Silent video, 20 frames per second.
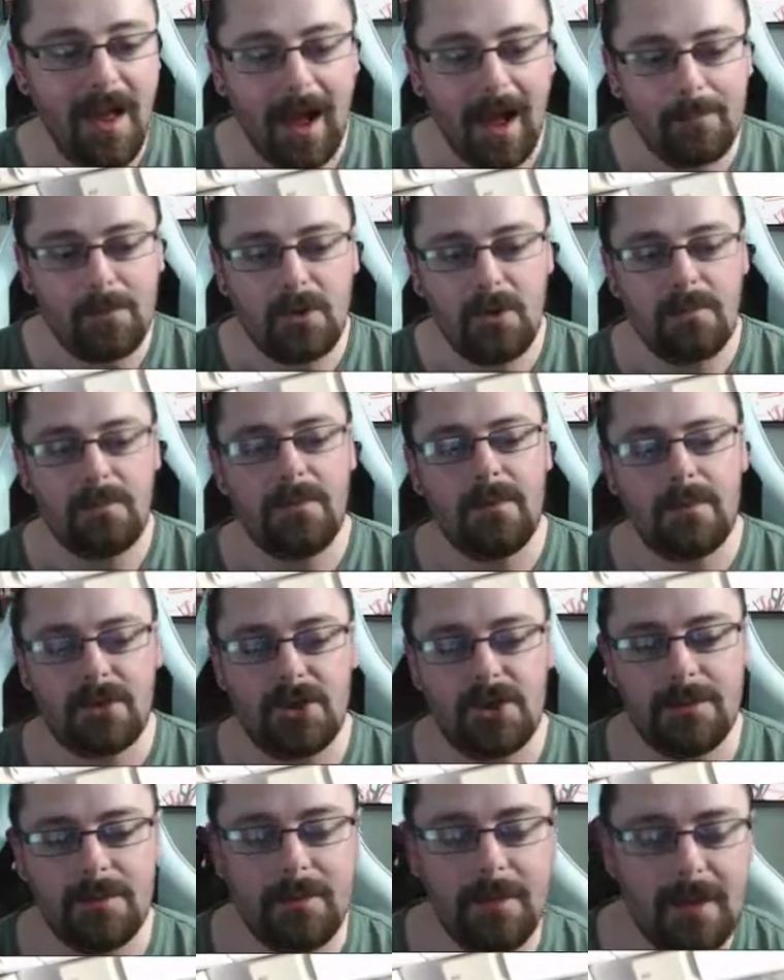I'm going to
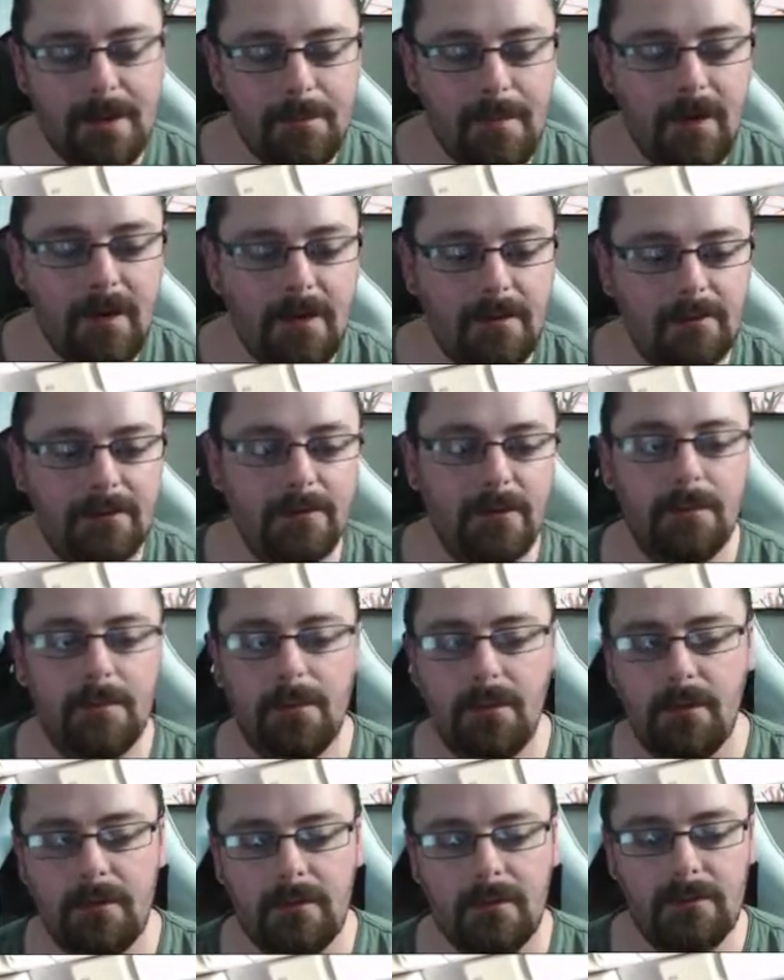assume you mean American
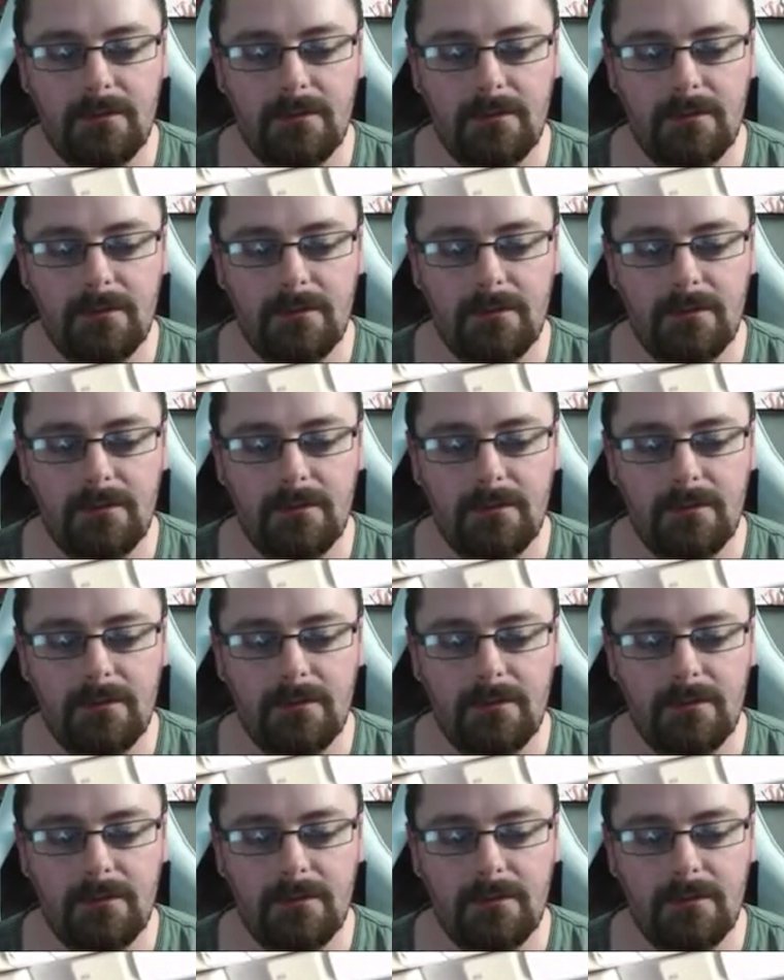football,